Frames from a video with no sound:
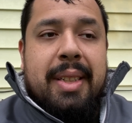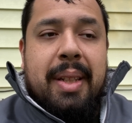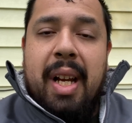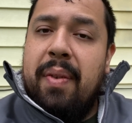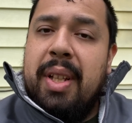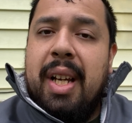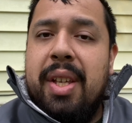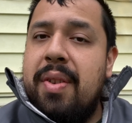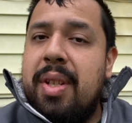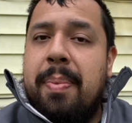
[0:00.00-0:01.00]
Everything I
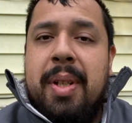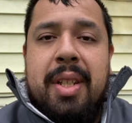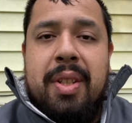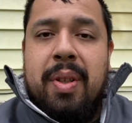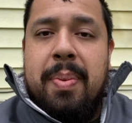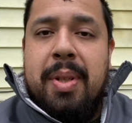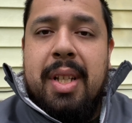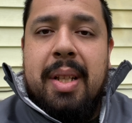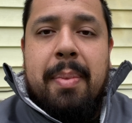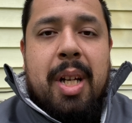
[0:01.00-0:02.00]
use, I'll put a description
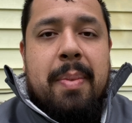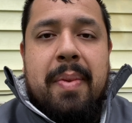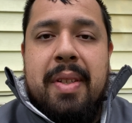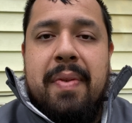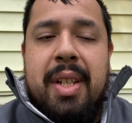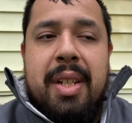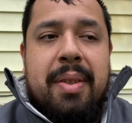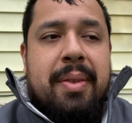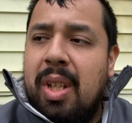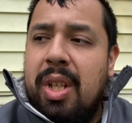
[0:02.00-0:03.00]
in the bottom of this video.